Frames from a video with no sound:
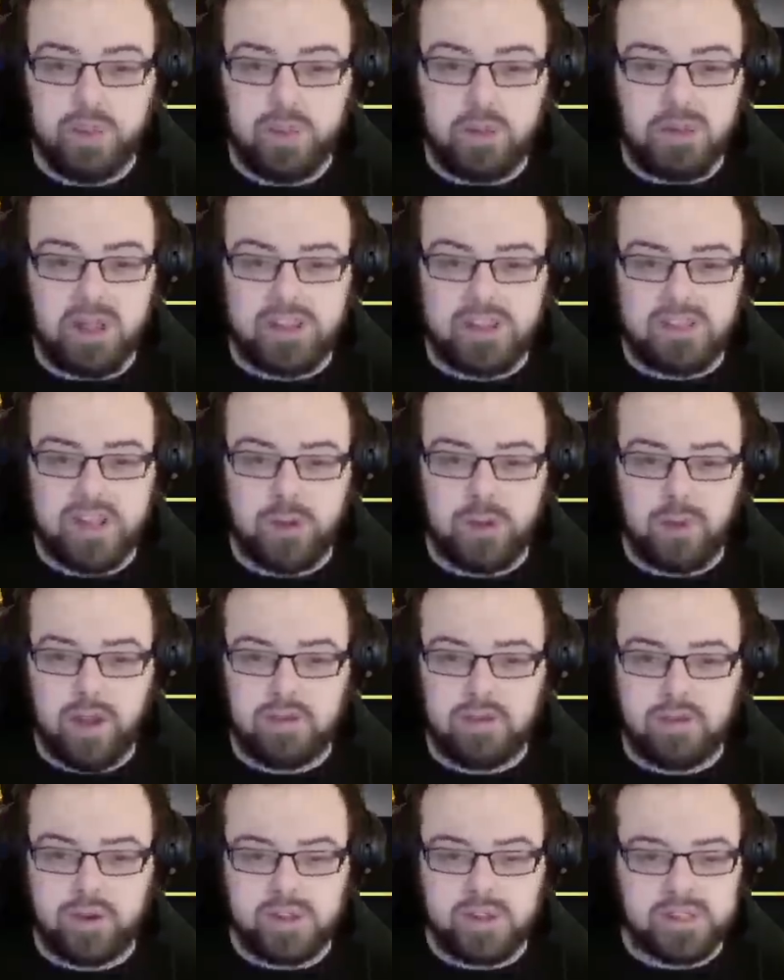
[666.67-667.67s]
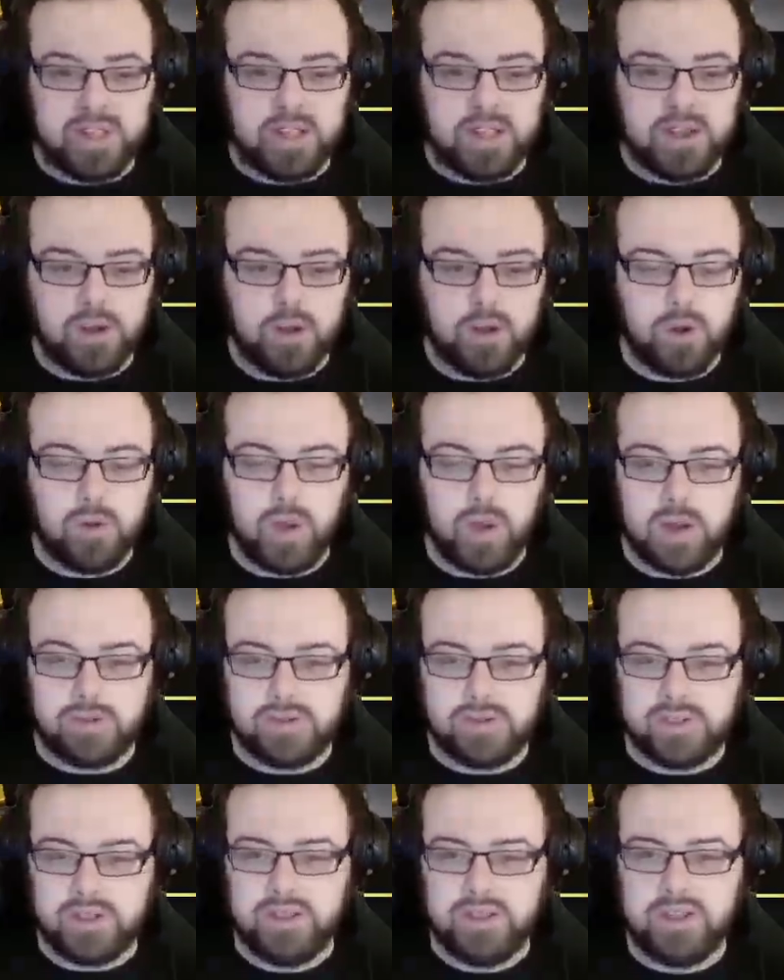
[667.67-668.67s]
Maybe that's their way of greeting. Who
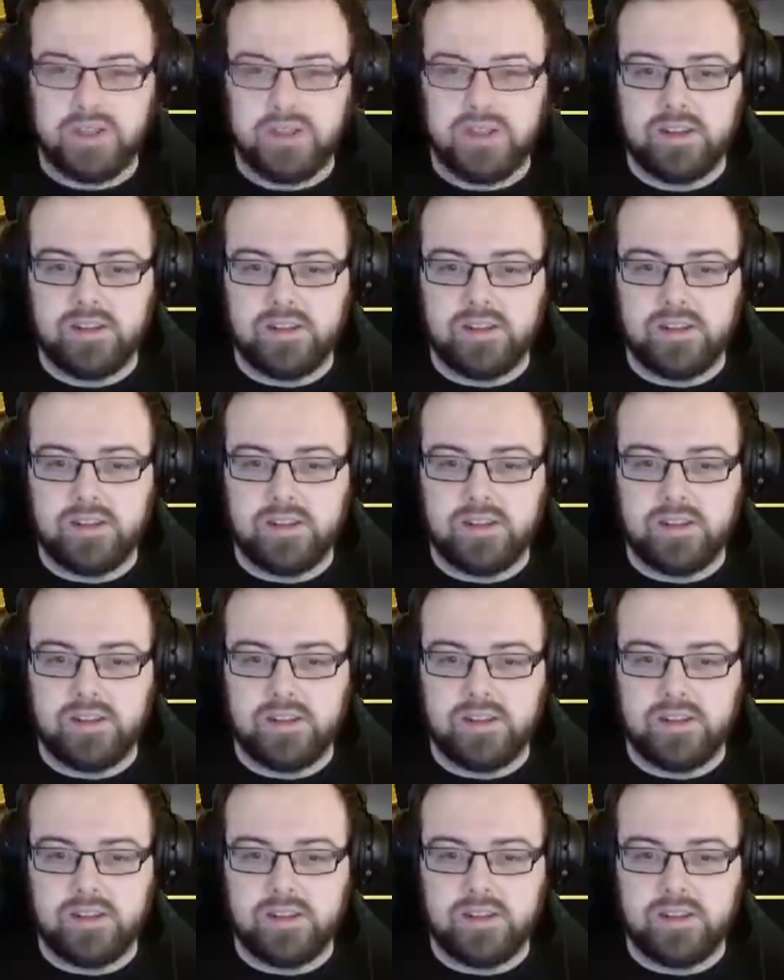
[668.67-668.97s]
knows?